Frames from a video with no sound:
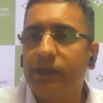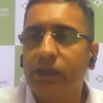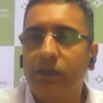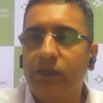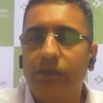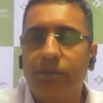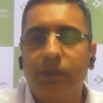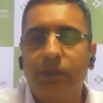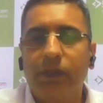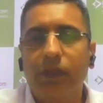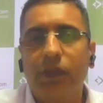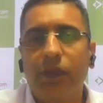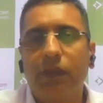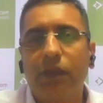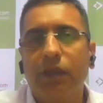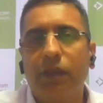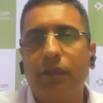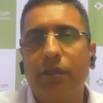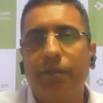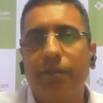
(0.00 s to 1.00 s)

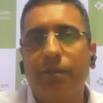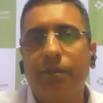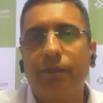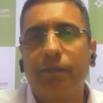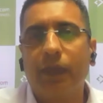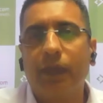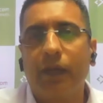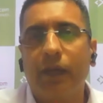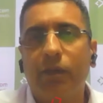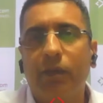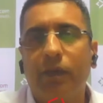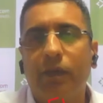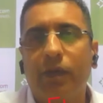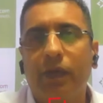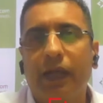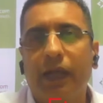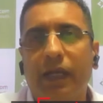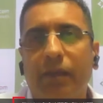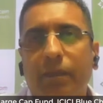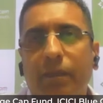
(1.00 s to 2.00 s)
So I
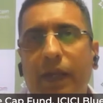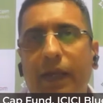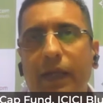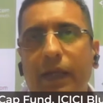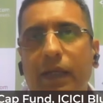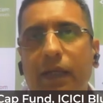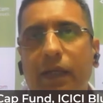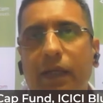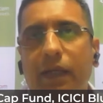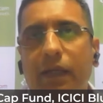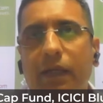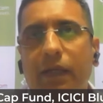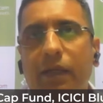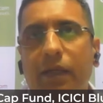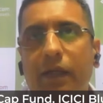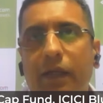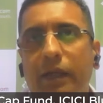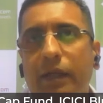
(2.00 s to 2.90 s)
would recommend a